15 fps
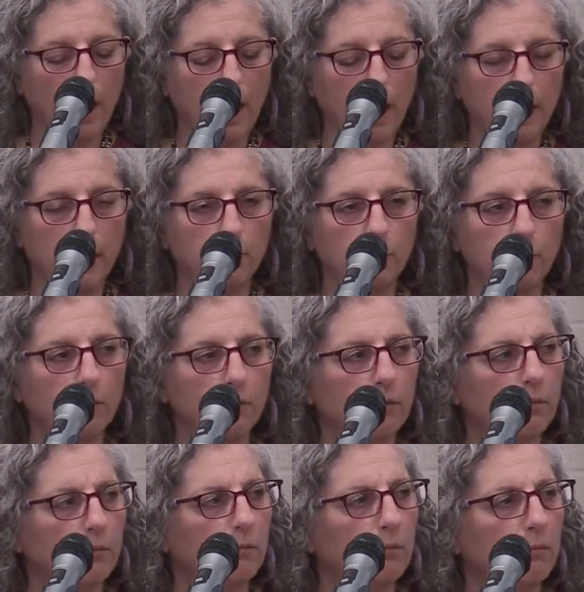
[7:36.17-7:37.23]
And
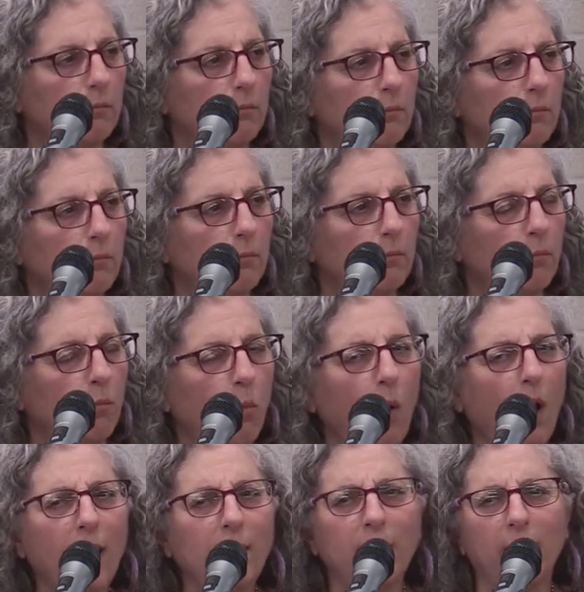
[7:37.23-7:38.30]

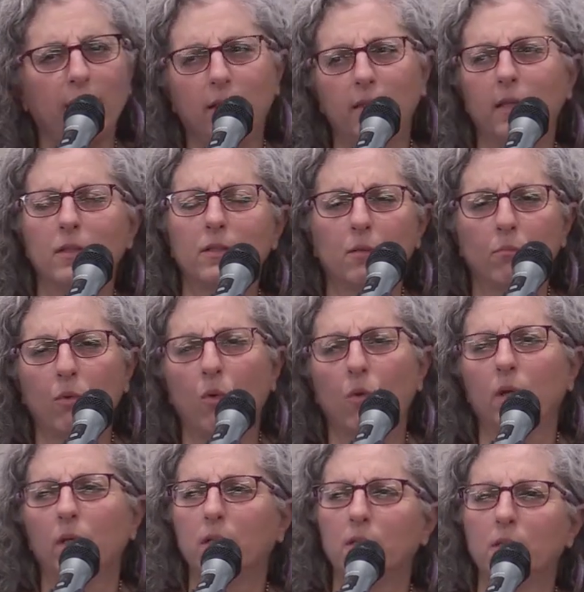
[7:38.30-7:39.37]
why that I think is
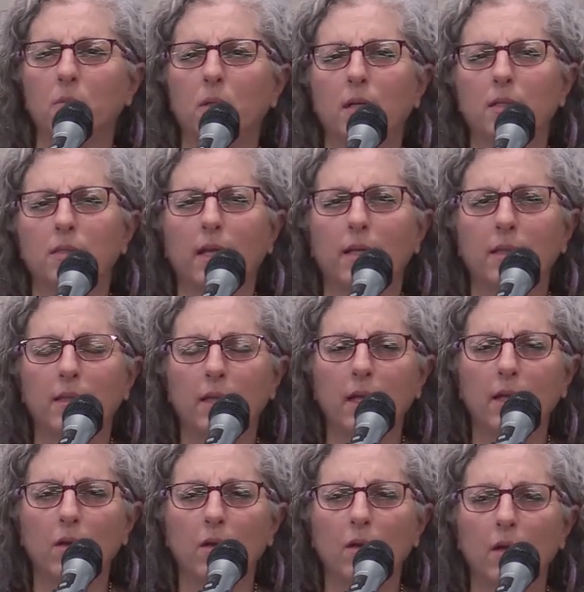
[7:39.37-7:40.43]
important is because I
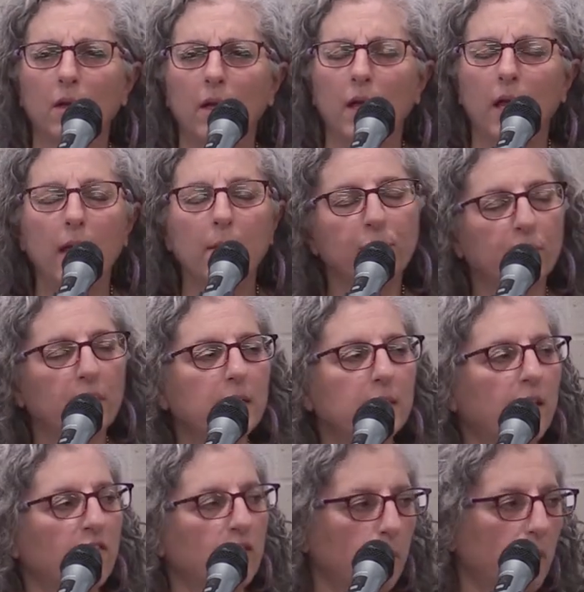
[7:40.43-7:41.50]
think it
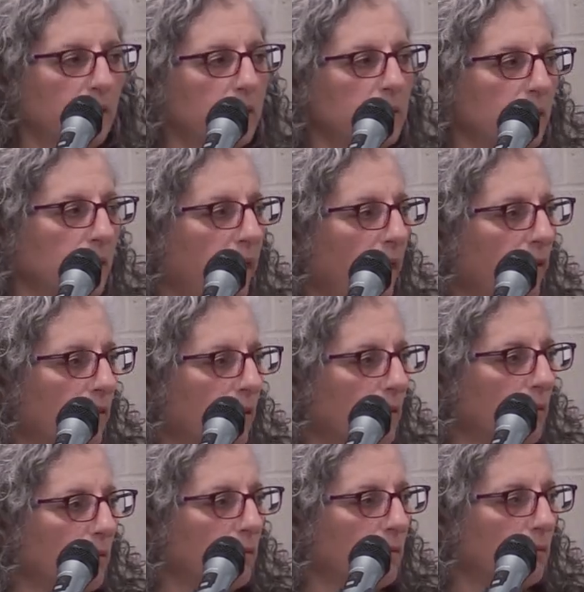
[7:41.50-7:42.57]
brings everybody
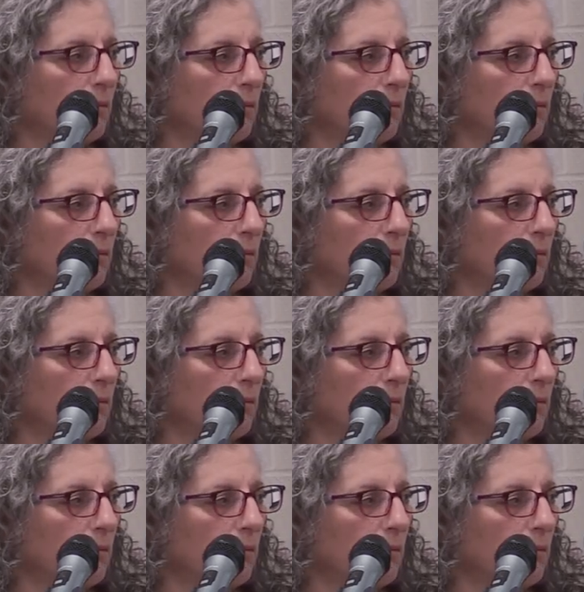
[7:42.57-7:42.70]
together.